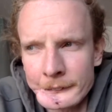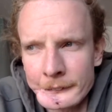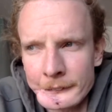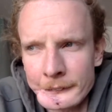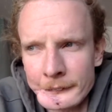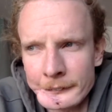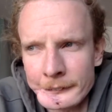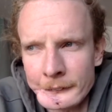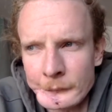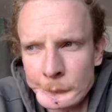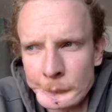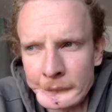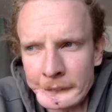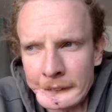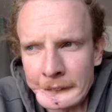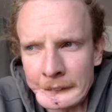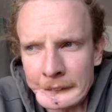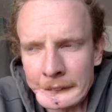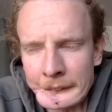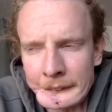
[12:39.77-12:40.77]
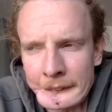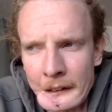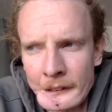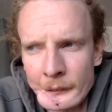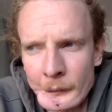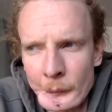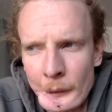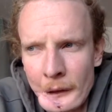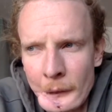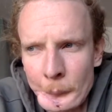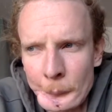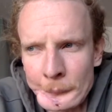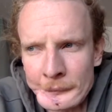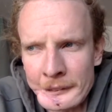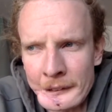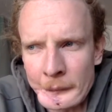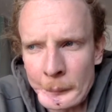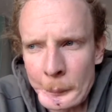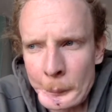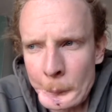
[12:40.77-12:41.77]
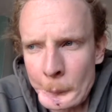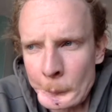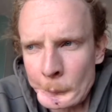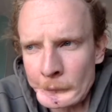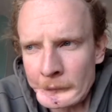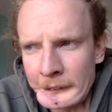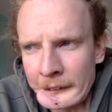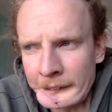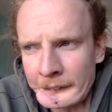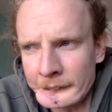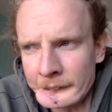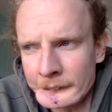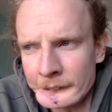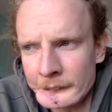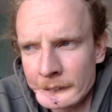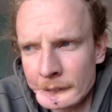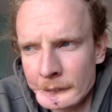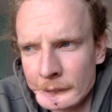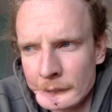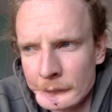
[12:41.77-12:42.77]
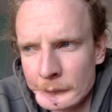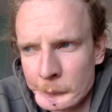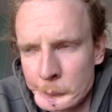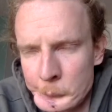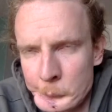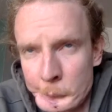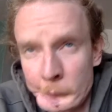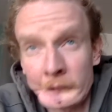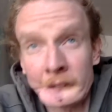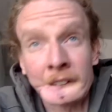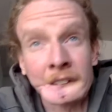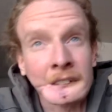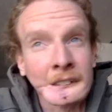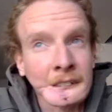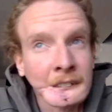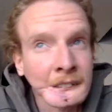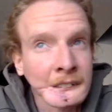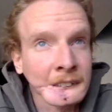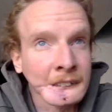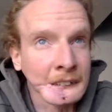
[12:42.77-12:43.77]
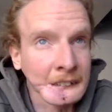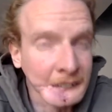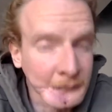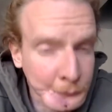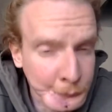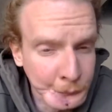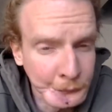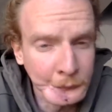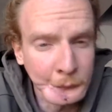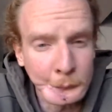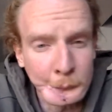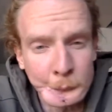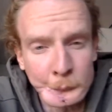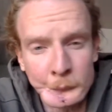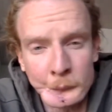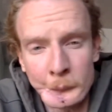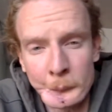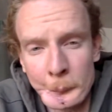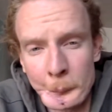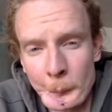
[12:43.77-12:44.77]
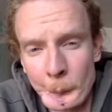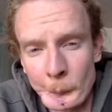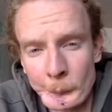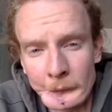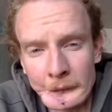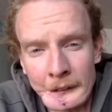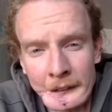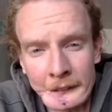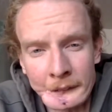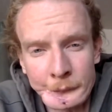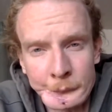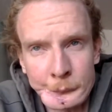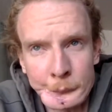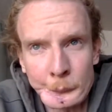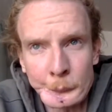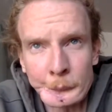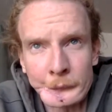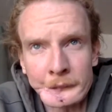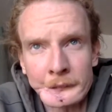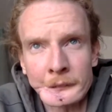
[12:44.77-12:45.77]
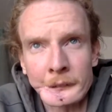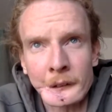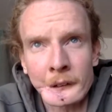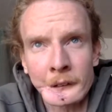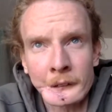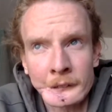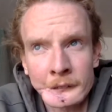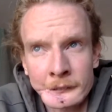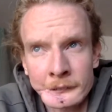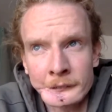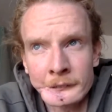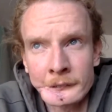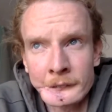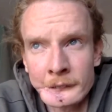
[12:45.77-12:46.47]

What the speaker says: it didn't really click. I always had a more like worldly view, more like focused on,